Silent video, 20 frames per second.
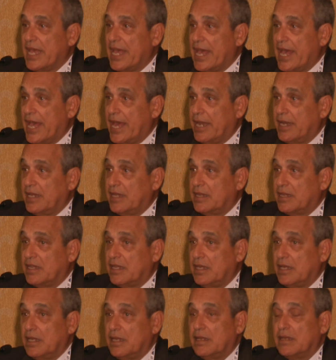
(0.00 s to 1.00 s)
and in
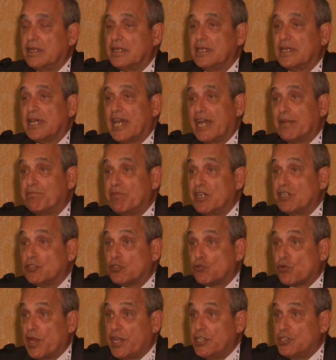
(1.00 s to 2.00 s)
the
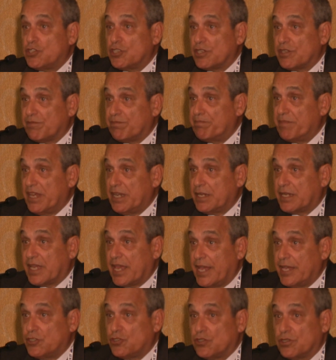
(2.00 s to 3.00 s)
administration of
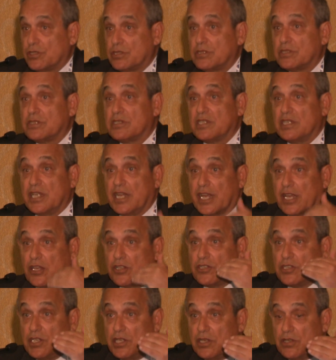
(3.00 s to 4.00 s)
medications in a
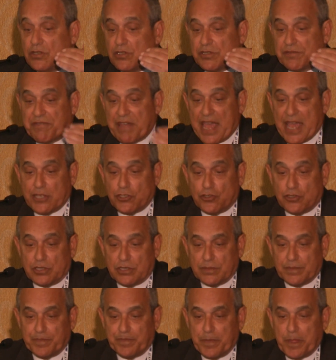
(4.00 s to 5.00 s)
continuous fashion.